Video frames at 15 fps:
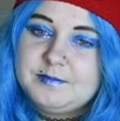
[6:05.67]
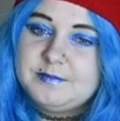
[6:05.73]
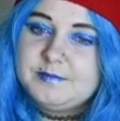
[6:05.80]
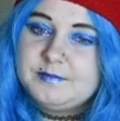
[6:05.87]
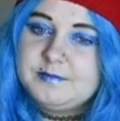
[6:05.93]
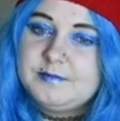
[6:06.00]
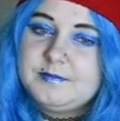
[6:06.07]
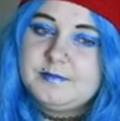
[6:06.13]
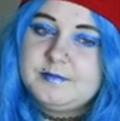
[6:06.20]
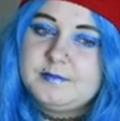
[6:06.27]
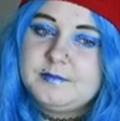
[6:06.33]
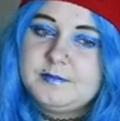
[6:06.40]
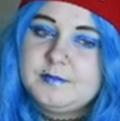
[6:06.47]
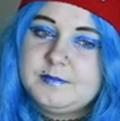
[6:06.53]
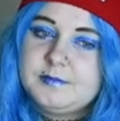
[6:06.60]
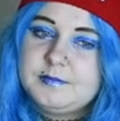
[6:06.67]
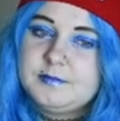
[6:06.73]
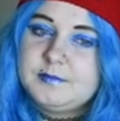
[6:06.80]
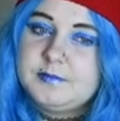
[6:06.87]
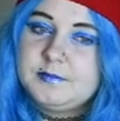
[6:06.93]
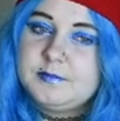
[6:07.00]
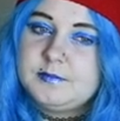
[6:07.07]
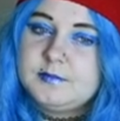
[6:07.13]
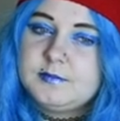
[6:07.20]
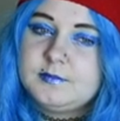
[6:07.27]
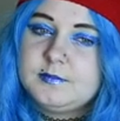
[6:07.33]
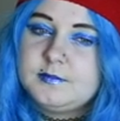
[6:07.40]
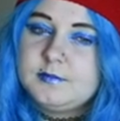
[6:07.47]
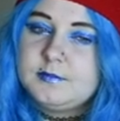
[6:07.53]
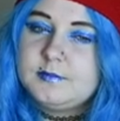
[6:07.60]

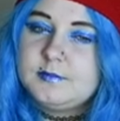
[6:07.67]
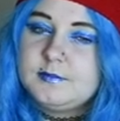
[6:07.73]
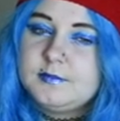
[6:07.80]
[no speech]